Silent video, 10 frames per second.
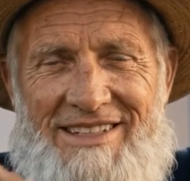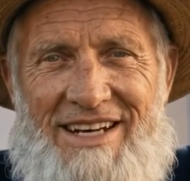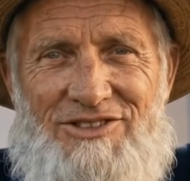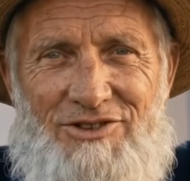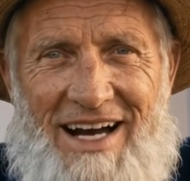The
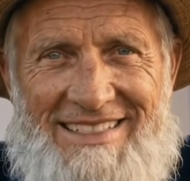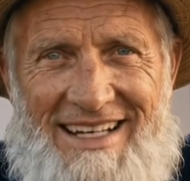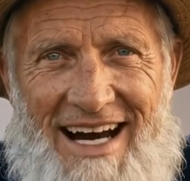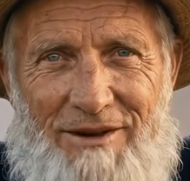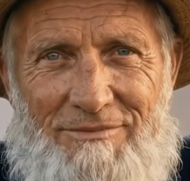sun
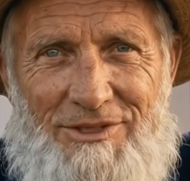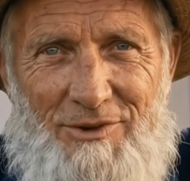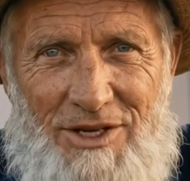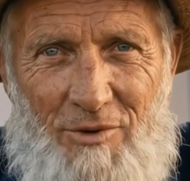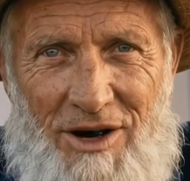dries it out
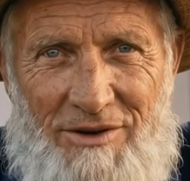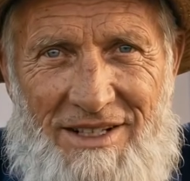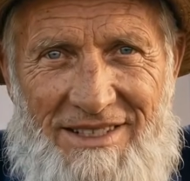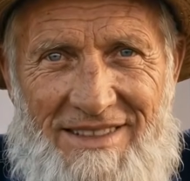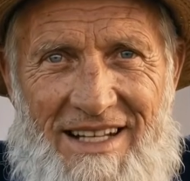between
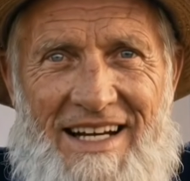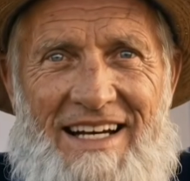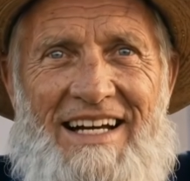waterings.